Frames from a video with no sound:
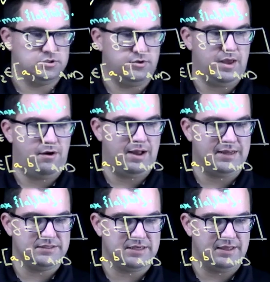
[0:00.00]
So now I
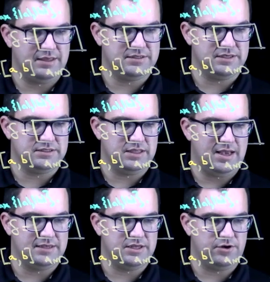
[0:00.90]
can say this is
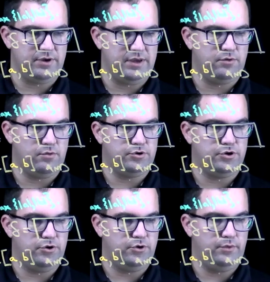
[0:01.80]
less than or equal
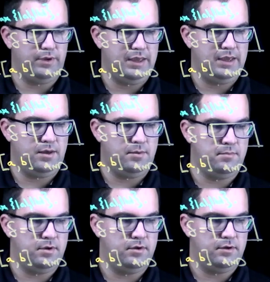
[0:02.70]
to
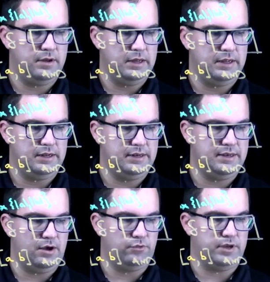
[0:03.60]
m
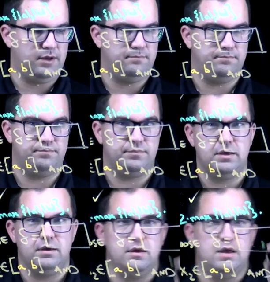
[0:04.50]
delta.
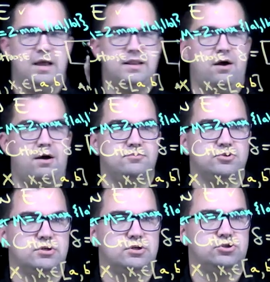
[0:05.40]
And now I'm
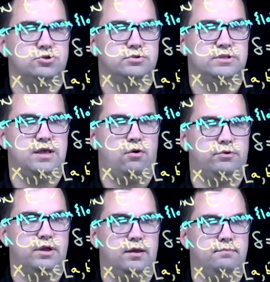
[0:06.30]
just going to choose
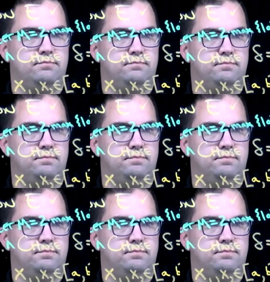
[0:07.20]
delta,